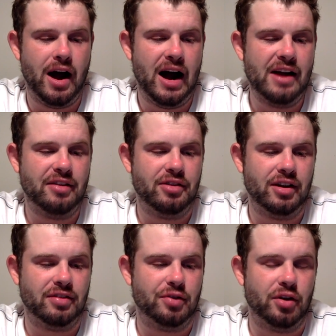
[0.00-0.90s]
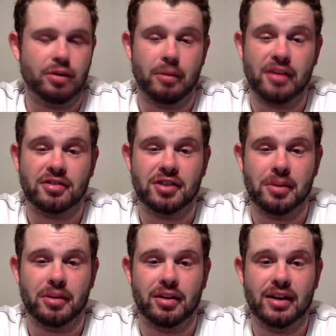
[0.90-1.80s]
I think they're the best
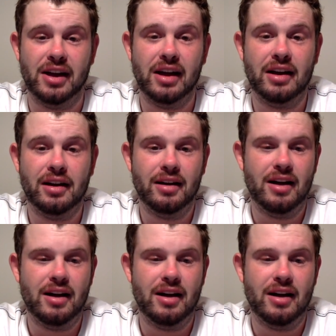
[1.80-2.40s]
team in the league.